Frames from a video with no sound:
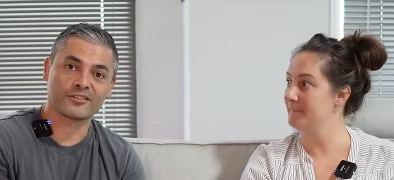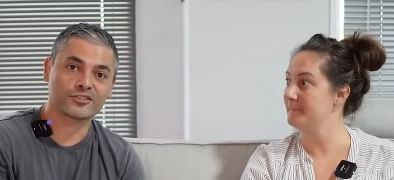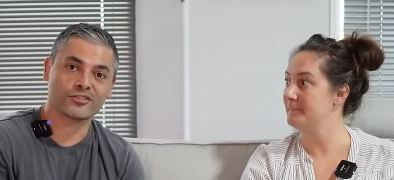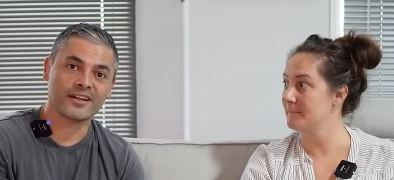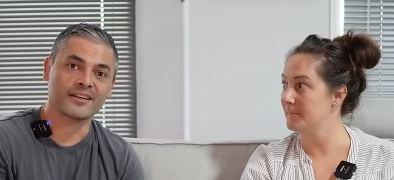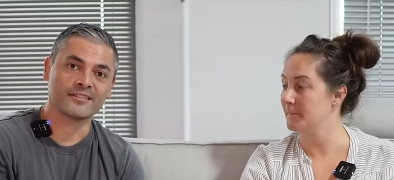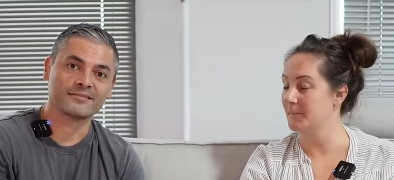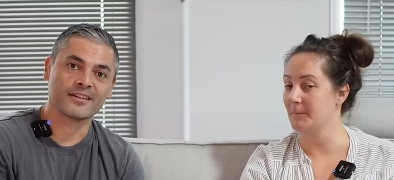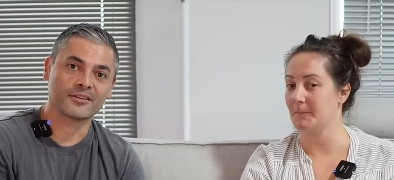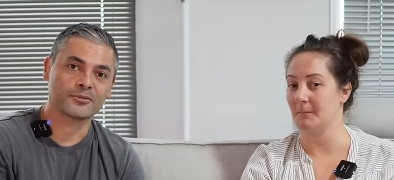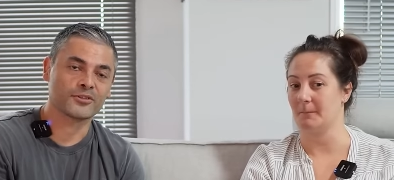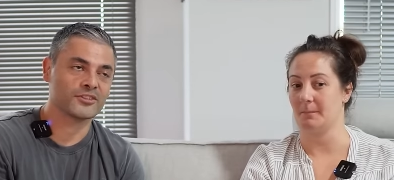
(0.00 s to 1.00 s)
Speaker 1: Australia,
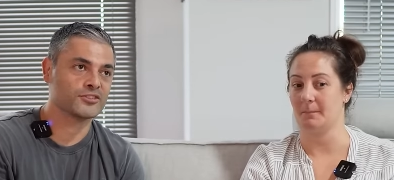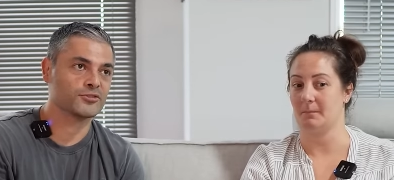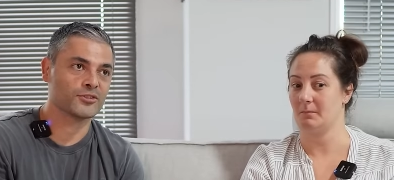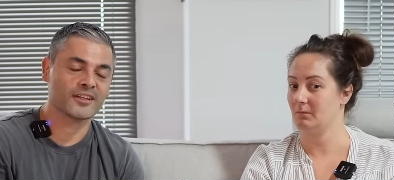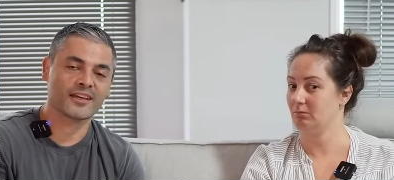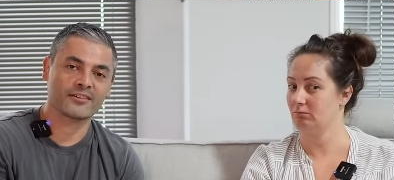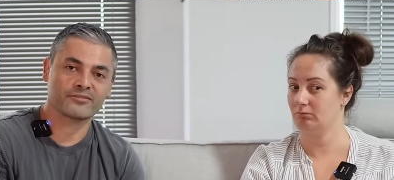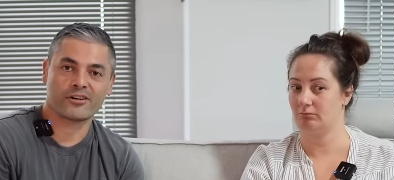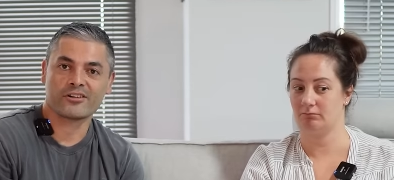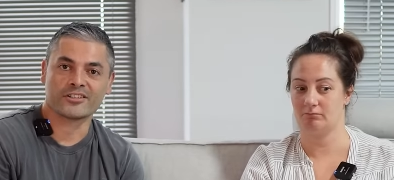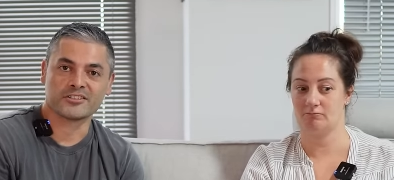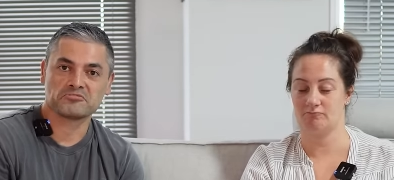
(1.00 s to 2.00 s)
otherwise you're going to get
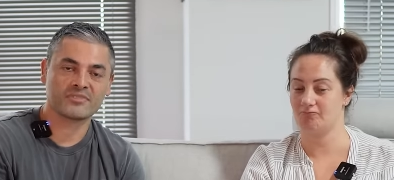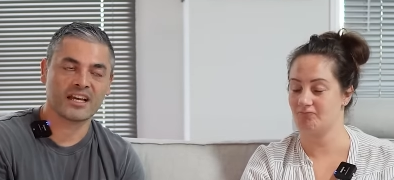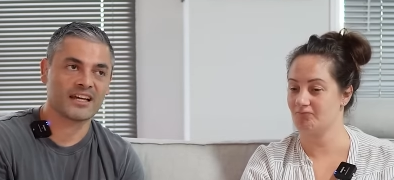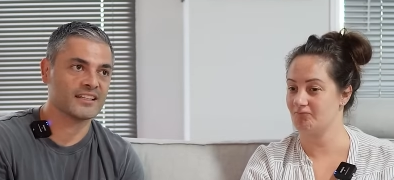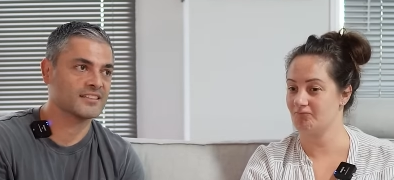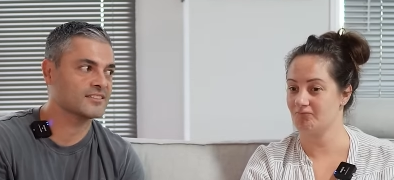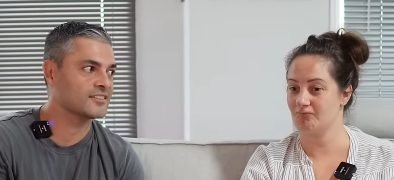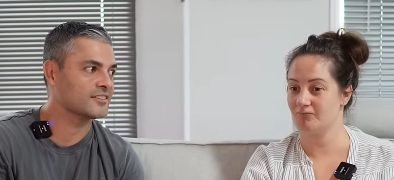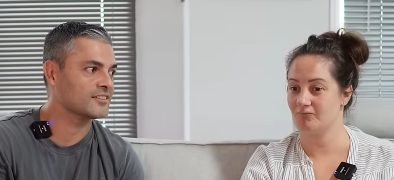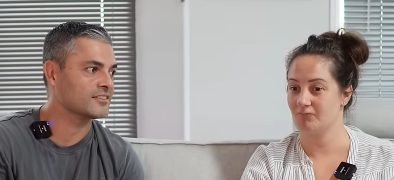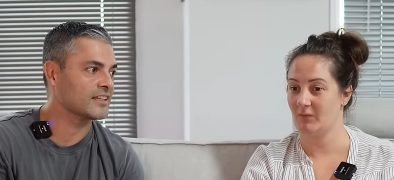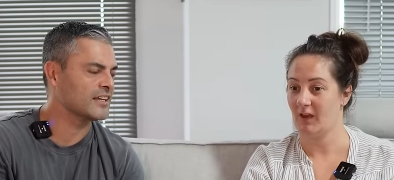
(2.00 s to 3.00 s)
fined. And
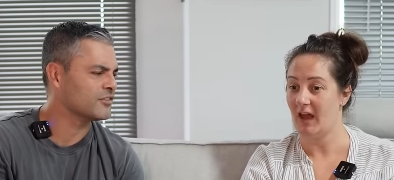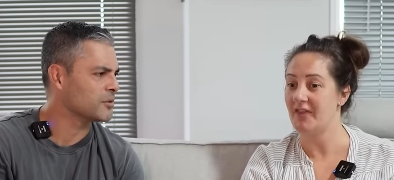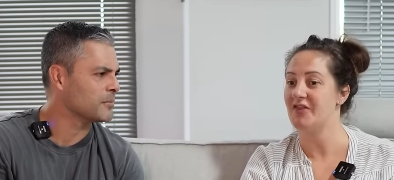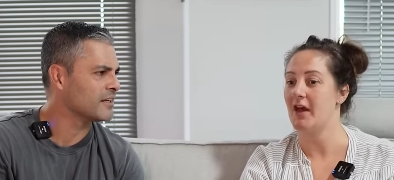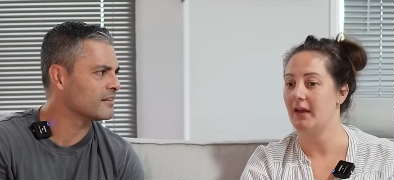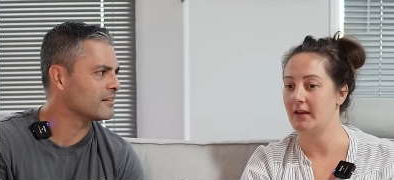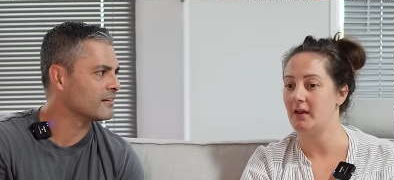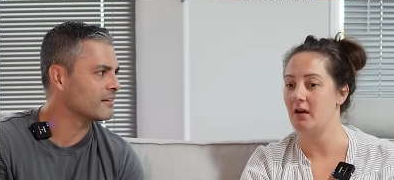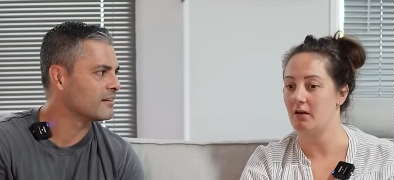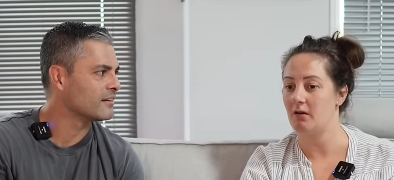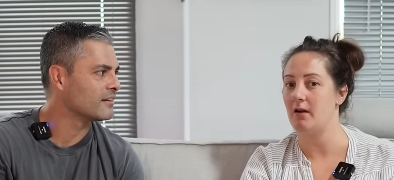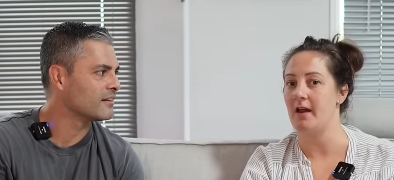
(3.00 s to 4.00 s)
it's
Speaker 2: even and the they
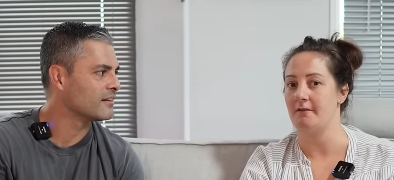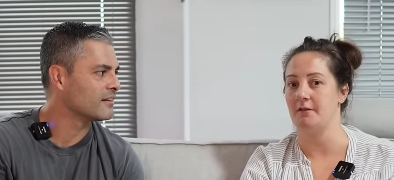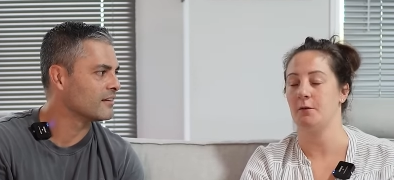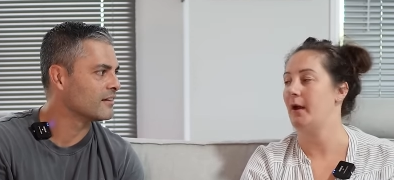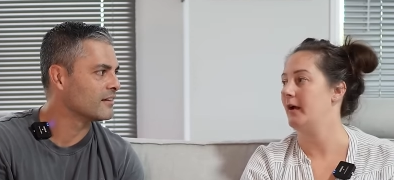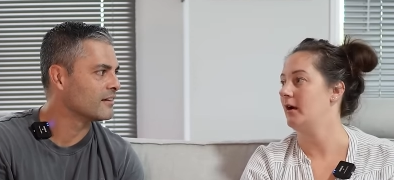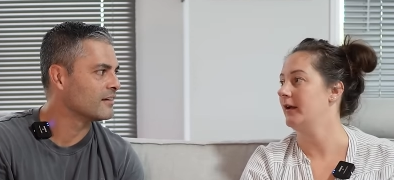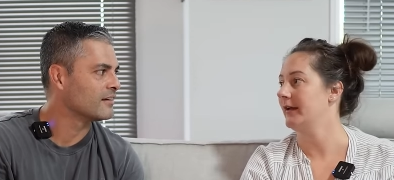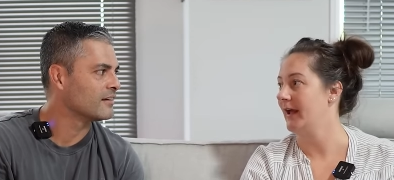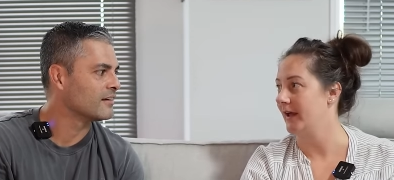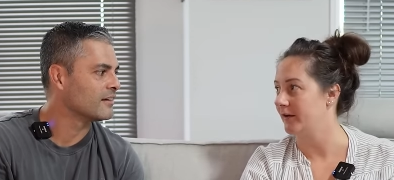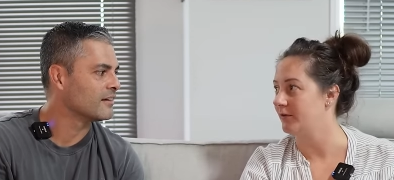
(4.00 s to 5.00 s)
are everywhere. I
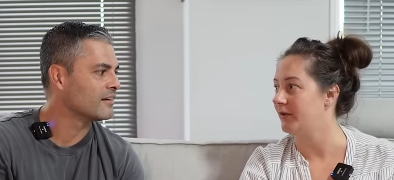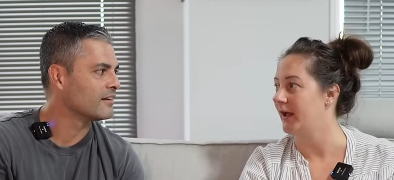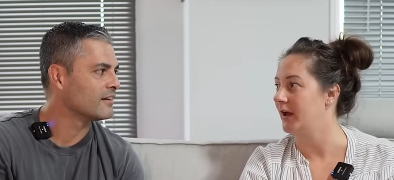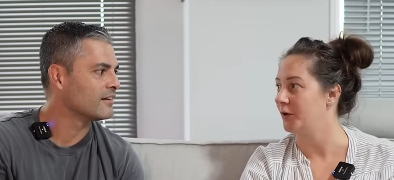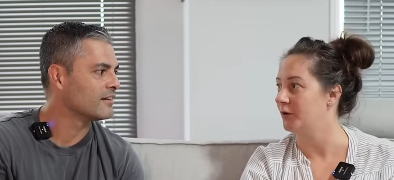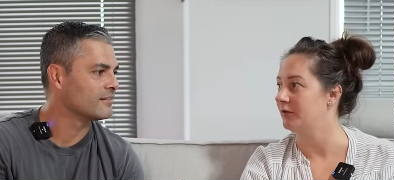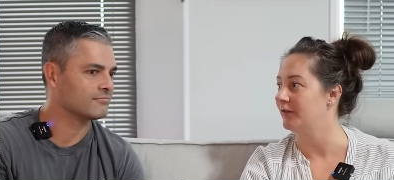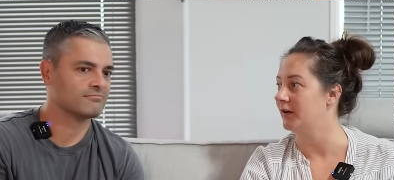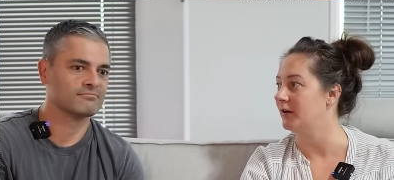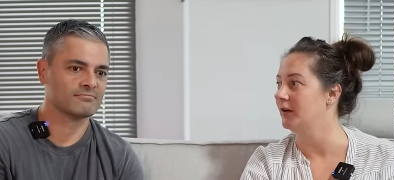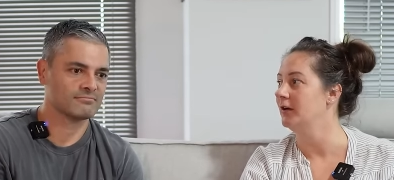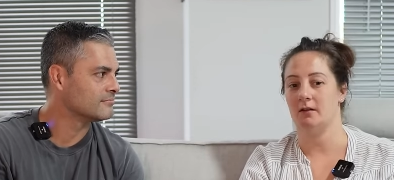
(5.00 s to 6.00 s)
cannot get
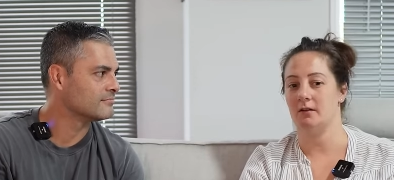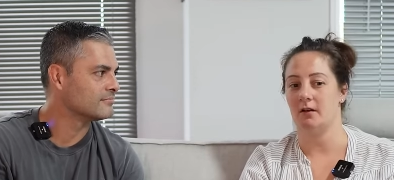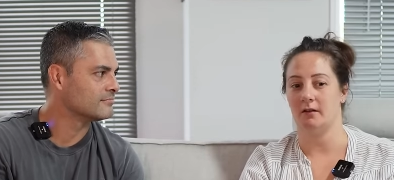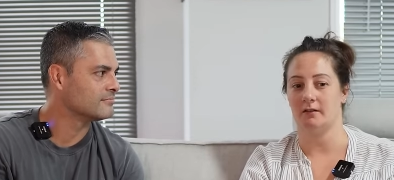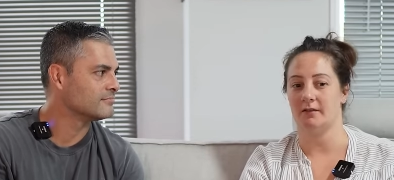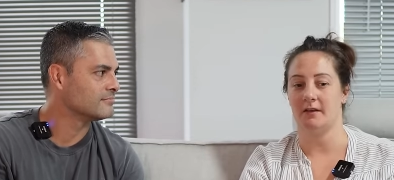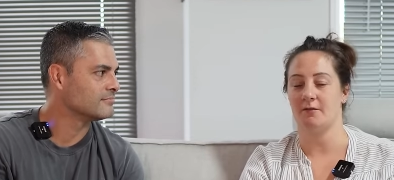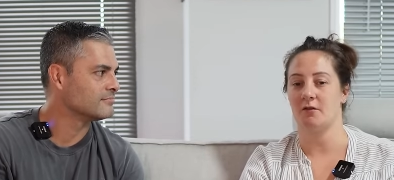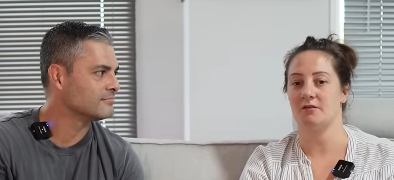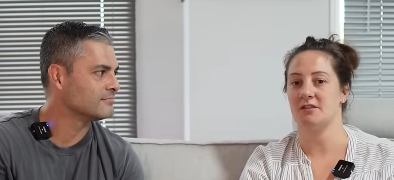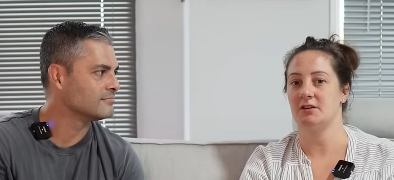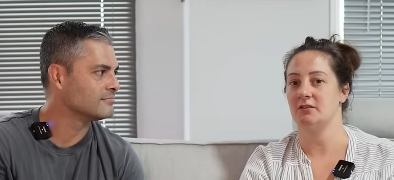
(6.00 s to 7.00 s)
over. Like, they've
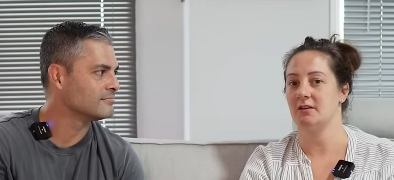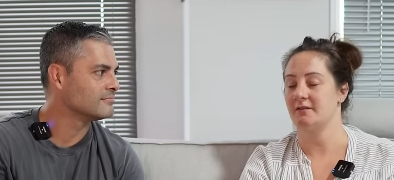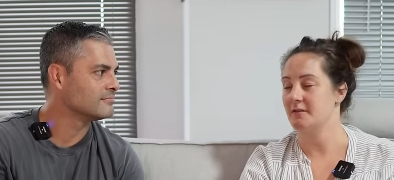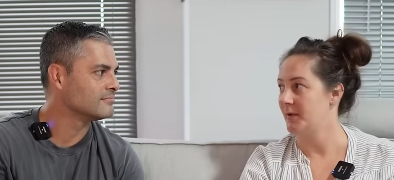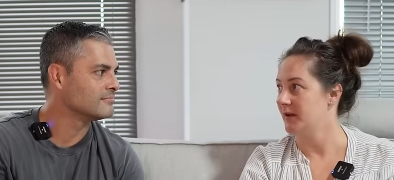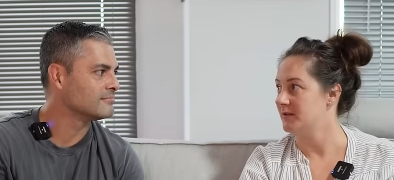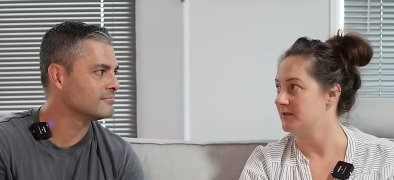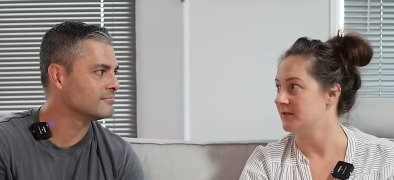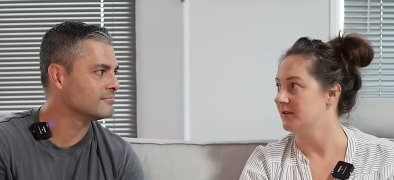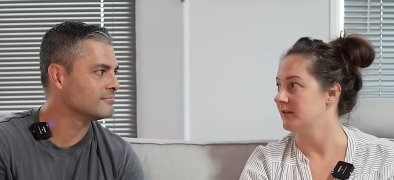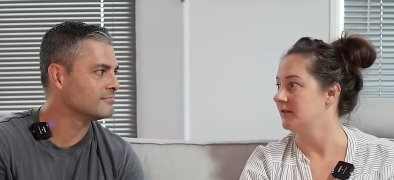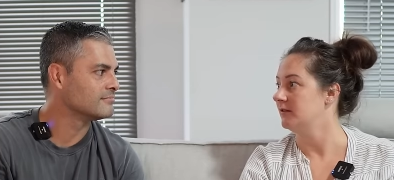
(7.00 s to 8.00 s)
obviously got nothing better to
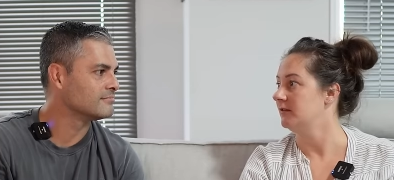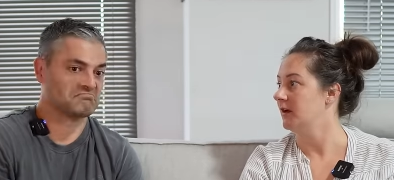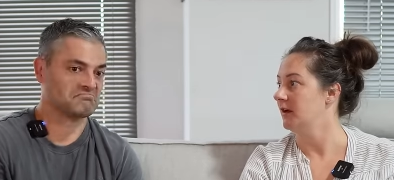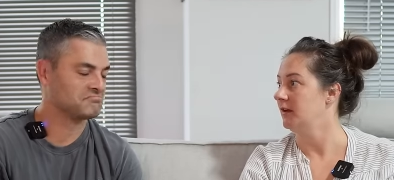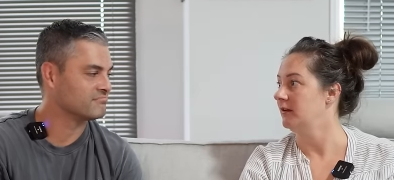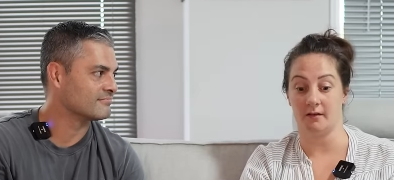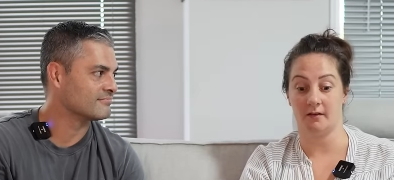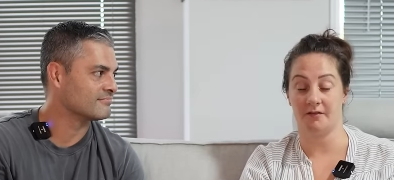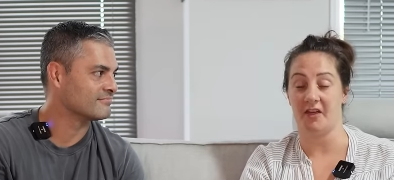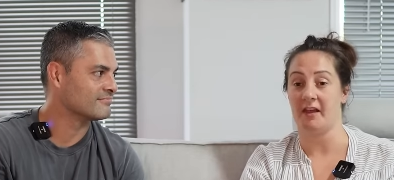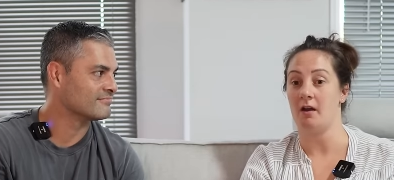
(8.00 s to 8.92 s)
do here. They